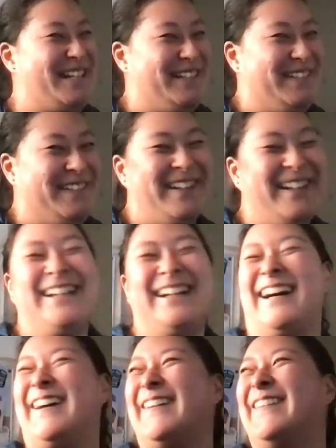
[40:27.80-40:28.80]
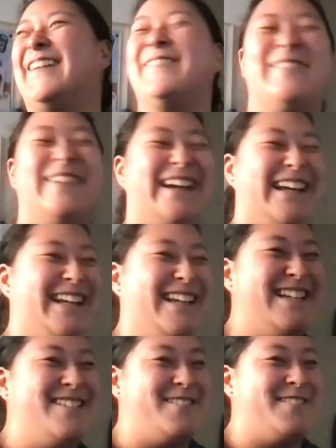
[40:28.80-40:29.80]
do. But
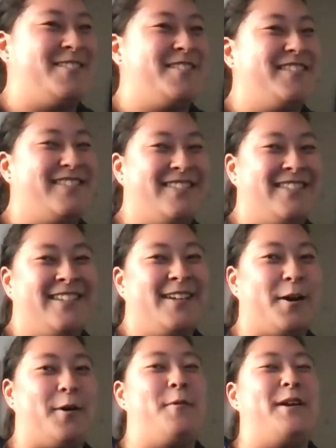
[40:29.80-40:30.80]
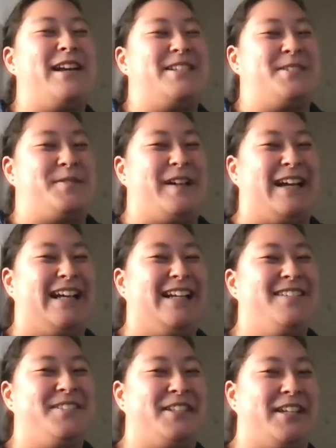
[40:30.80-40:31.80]
just always, right,
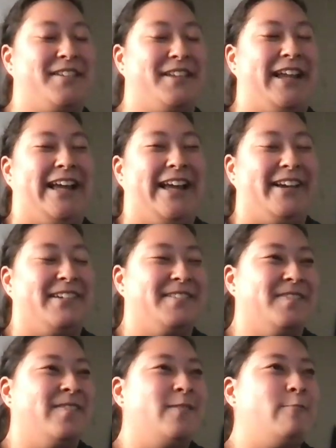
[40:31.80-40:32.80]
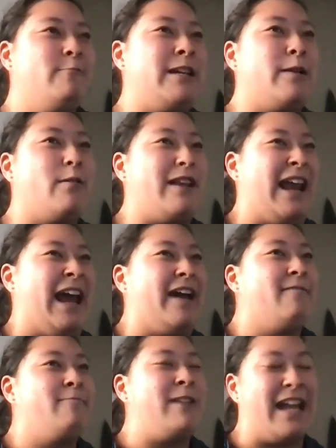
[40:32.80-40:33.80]
say like, we don't ha-
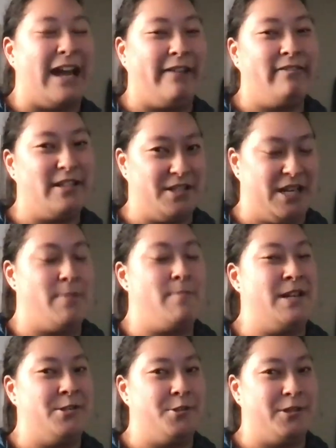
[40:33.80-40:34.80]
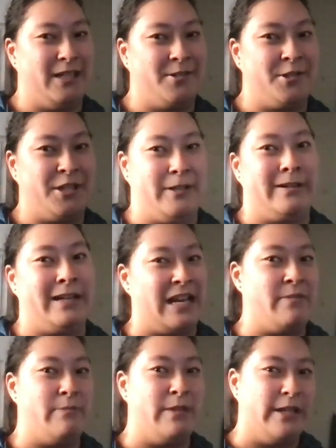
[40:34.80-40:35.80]
we have this image, like
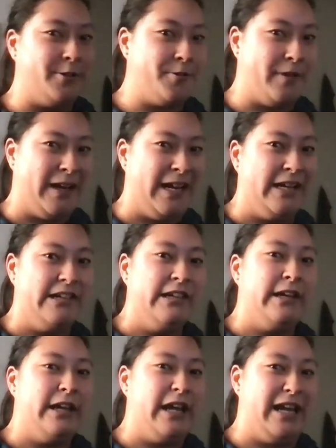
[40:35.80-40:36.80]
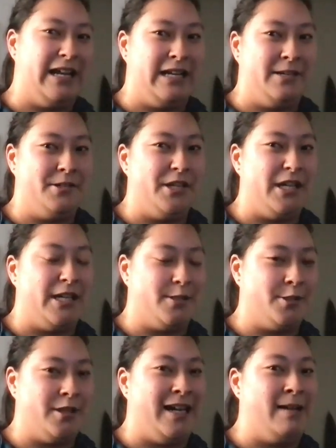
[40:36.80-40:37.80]
charity image, right? And it's
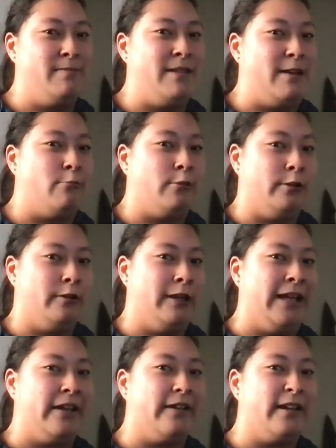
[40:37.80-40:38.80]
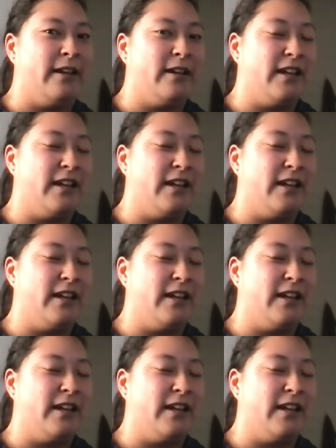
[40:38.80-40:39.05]
it's time that we're like,